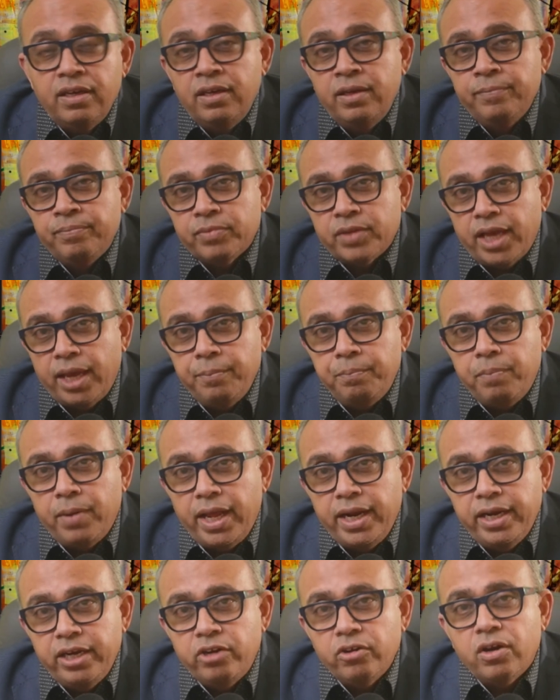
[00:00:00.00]
I'm
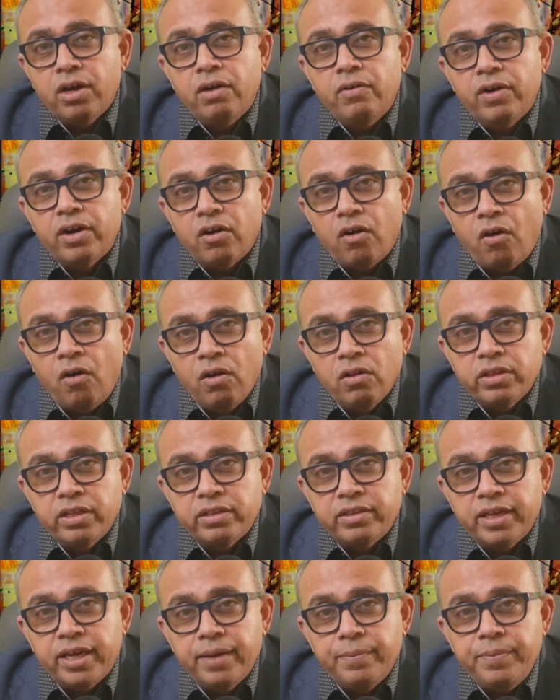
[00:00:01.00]
planning to cover all the
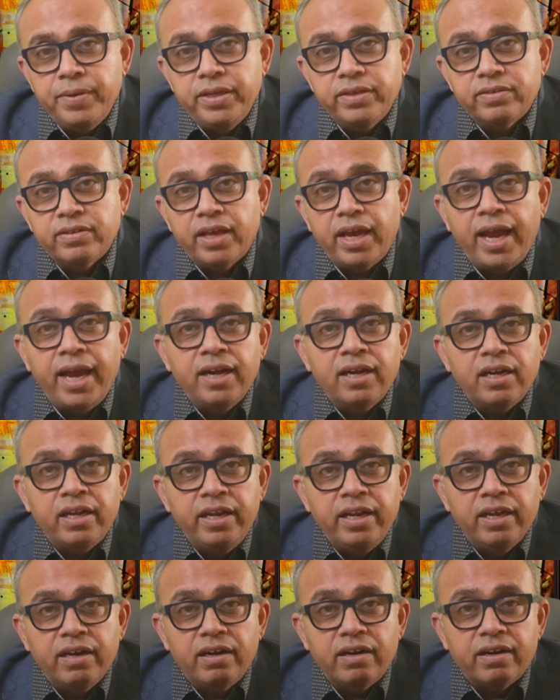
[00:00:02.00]
therapies and
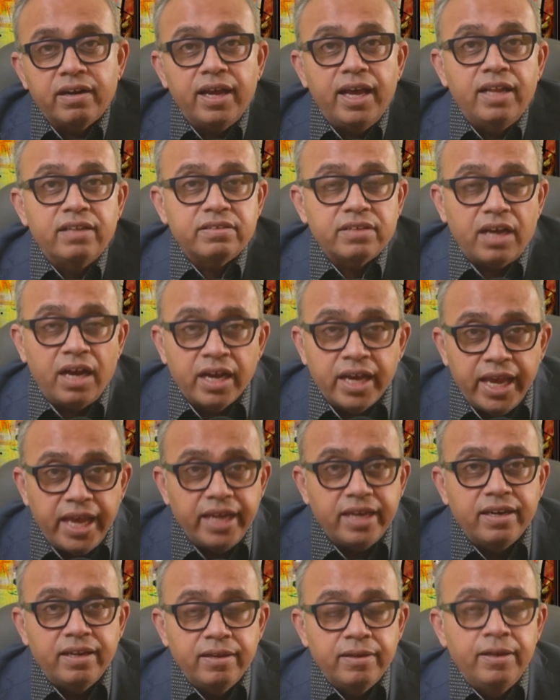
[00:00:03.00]
clinical trials
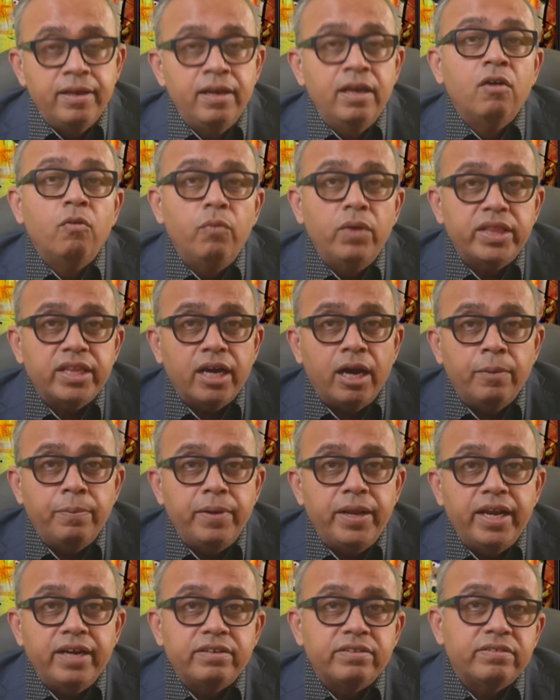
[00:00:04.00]
again with
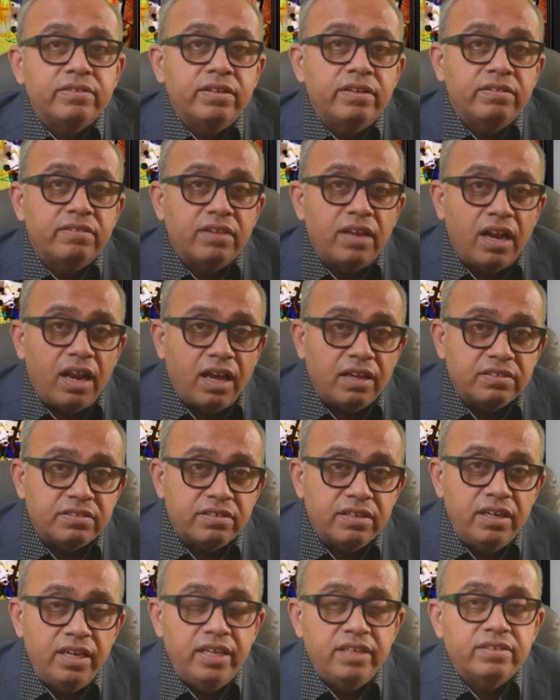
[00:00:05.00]
updates since the last
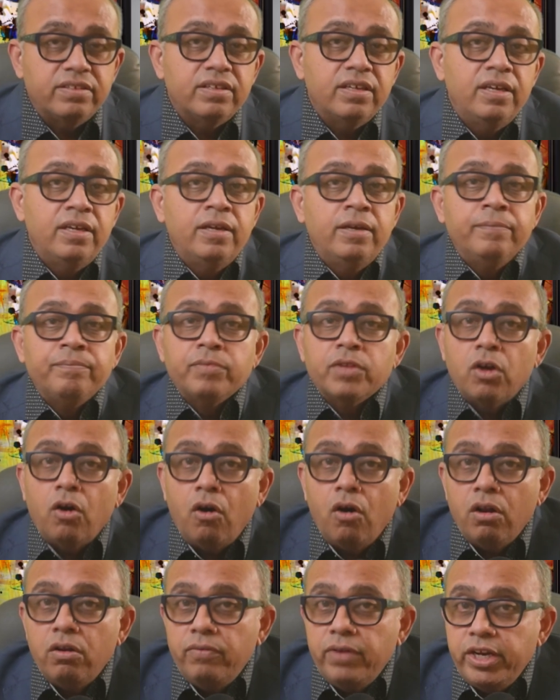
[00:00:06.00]
release.
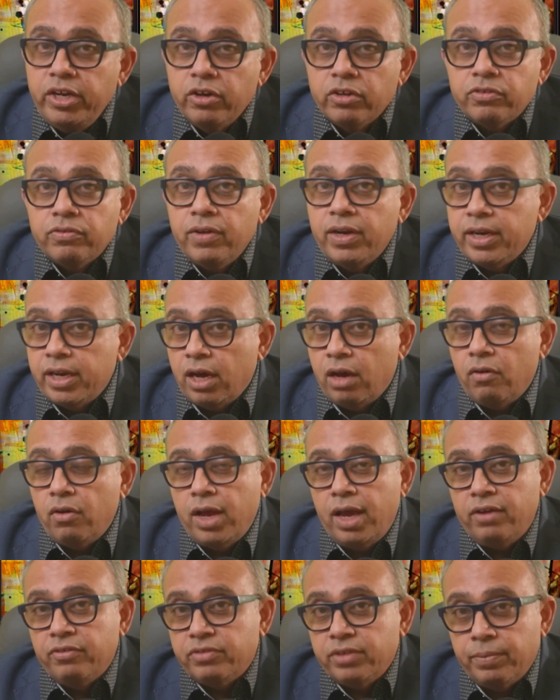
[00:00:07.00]
All videos will now
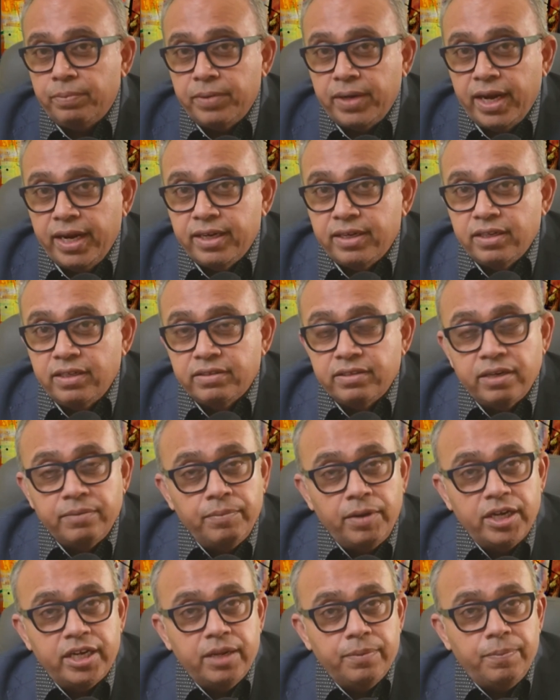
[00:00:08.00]
have subtitles in
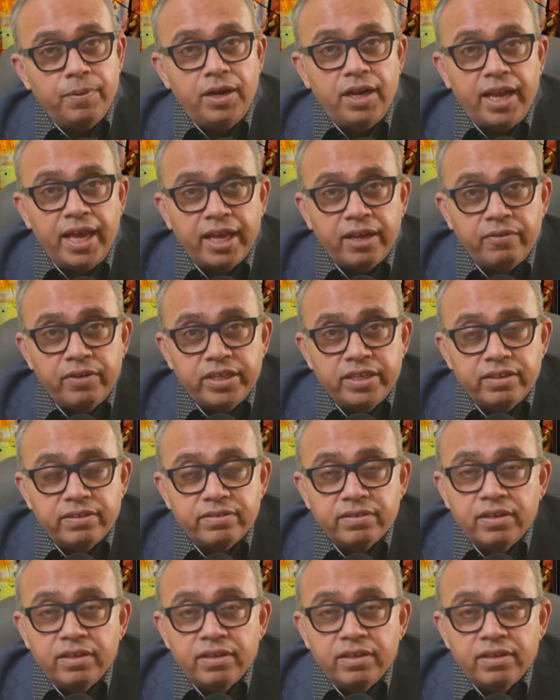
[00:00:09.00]
multiple languages,